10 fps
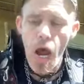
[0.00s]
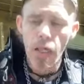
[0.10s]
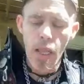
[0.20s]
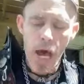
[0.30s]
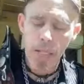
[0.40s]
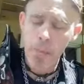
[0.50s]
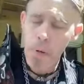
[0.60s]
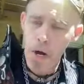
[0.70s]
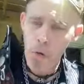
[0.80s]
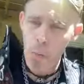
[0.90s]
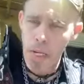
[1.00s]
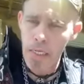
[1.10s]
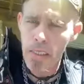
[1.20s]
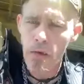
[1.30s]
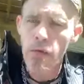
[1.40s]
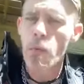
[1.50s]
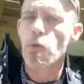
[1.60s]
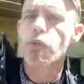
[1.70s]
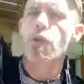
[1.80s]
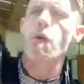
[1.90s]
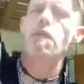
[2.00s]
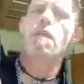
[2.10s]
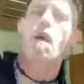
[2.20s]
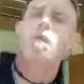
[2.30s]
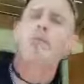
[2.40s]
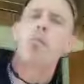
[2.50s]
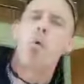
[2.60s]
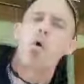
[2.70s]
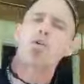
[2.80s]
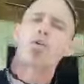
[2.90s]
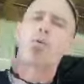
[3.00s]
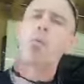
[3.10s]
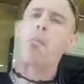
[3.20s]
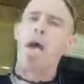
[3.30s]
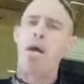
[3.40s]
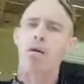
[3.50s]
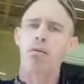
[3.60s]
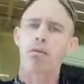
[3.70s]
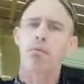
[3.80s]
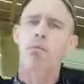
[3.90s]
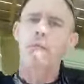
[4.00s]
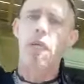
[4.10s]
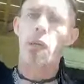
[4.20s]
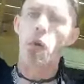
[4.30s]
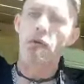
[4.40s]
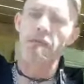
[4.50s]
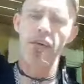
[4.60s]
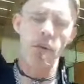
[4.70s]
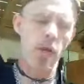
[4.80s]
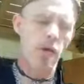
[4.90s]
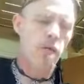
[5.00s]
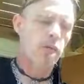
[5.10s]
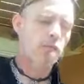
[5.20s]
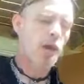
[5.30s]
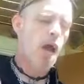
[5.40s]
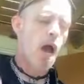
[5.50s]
a lot of the paranormal activity will show itself more to males than it will females.